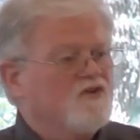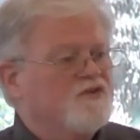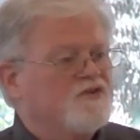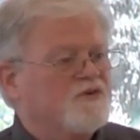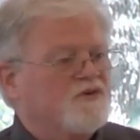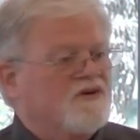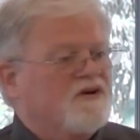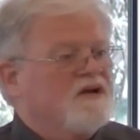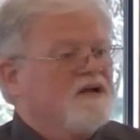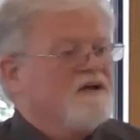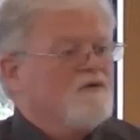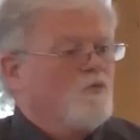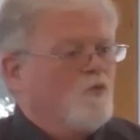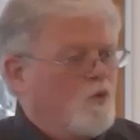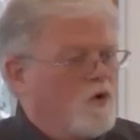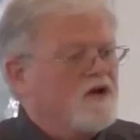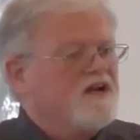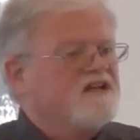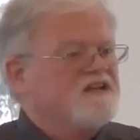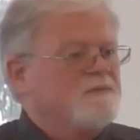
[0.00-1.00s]
Martin
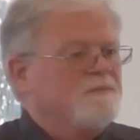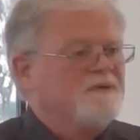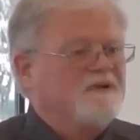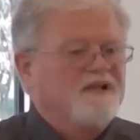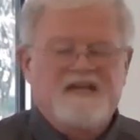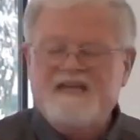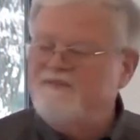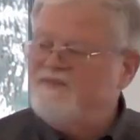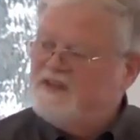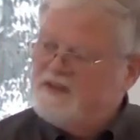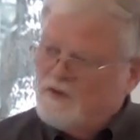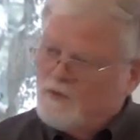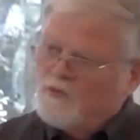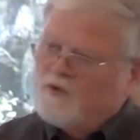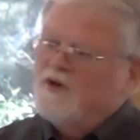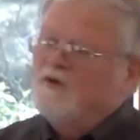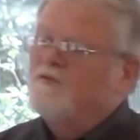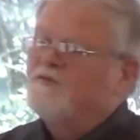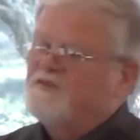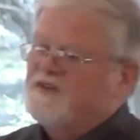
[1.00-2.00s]
Luther wanted to
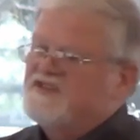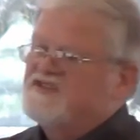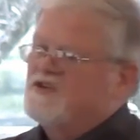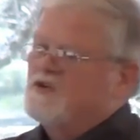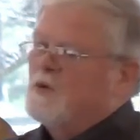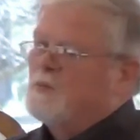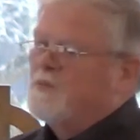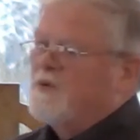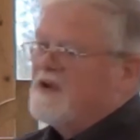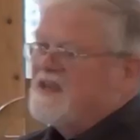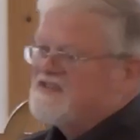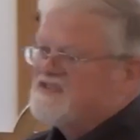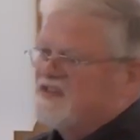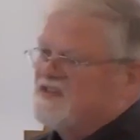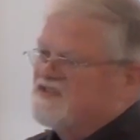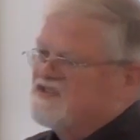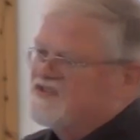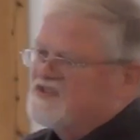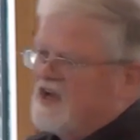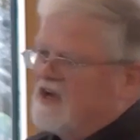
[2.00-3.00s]
believe in the real physical
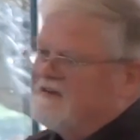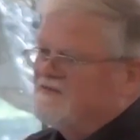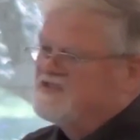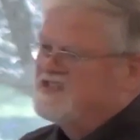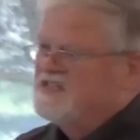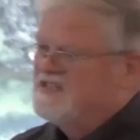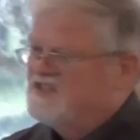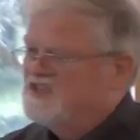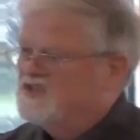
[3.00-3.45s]
presence